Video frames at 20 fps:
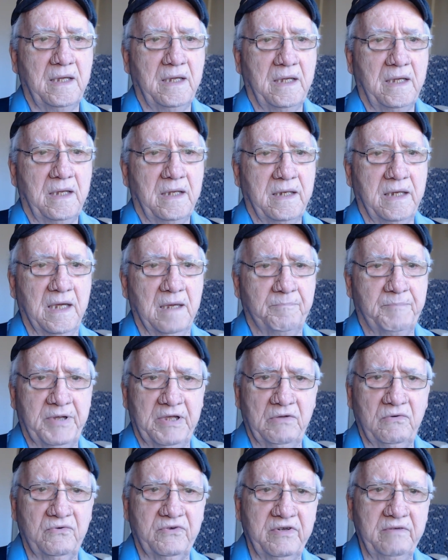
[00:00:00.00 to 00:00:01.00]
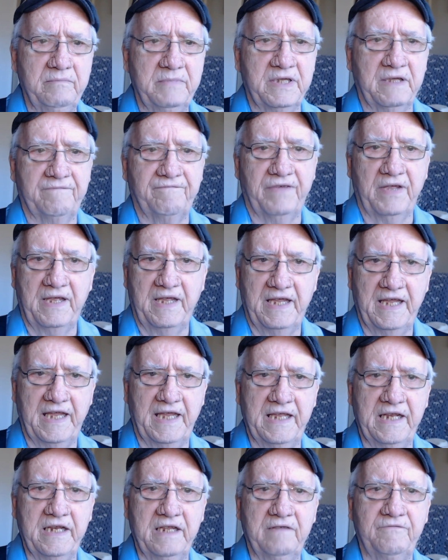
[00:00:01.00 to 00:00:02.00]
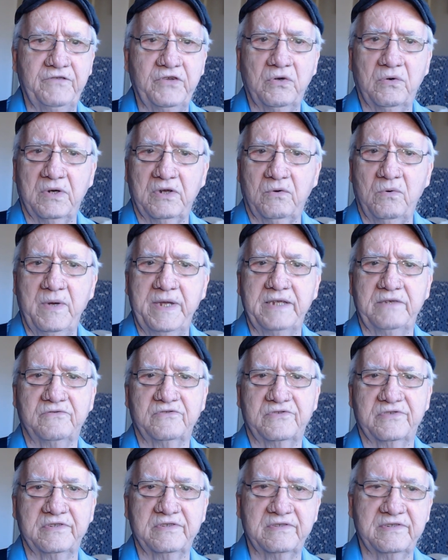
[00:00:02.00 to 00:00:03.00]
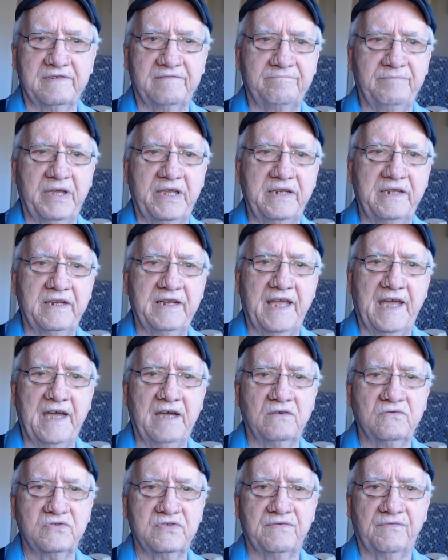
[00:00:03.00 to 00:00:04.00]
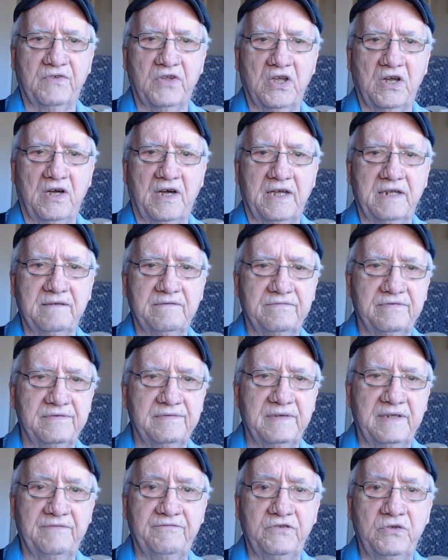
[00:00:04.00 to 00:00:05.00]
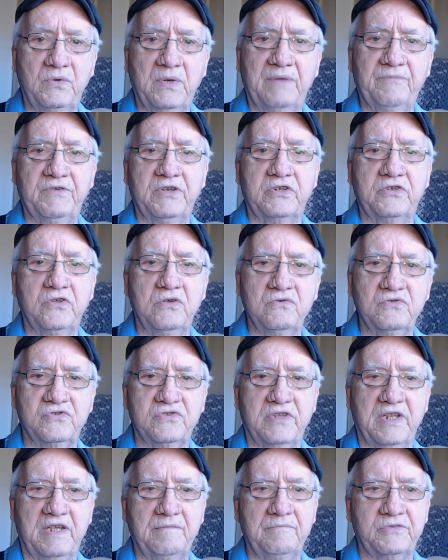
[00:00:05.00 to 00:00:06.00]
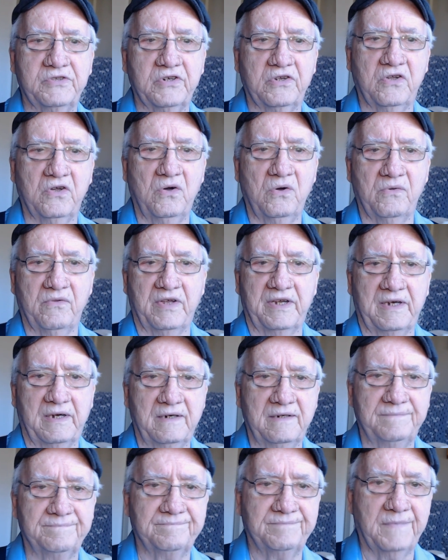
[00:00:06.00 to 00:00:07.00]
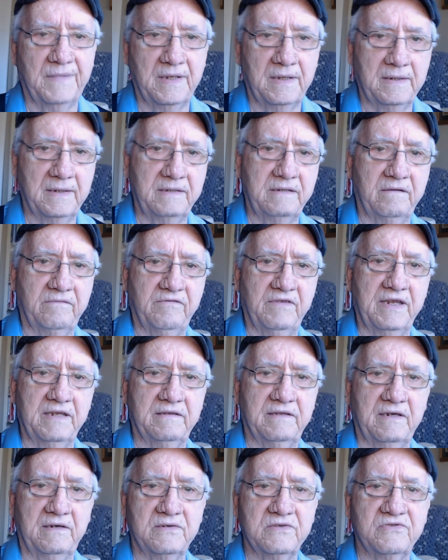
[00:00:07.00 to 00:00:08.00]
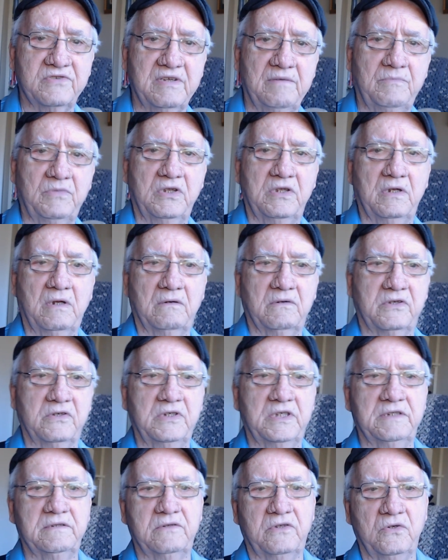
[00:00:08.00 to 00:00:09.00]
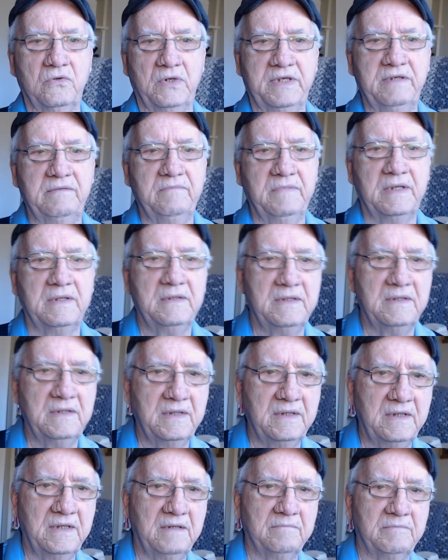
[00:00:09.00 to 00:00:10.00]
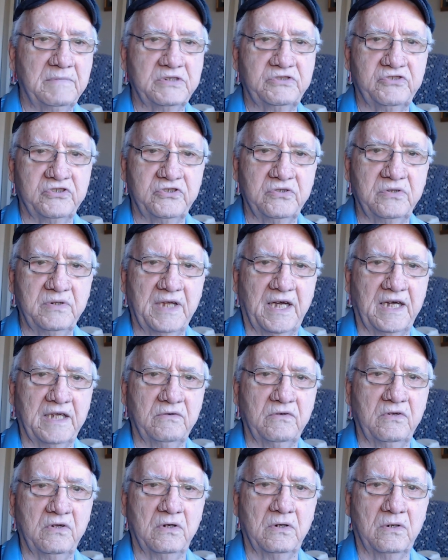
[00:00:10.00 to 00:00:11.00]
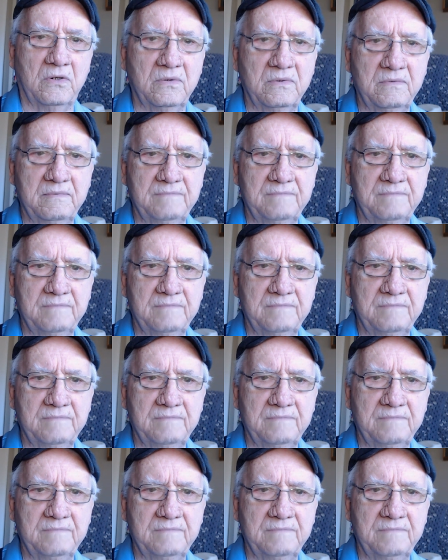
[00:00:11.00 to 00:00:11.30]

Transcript: Yeah, Pilgrim, if any of your acquaintances have been in the house of God, if you have induced them to go there, and you think there is some little good doing, but you do not know,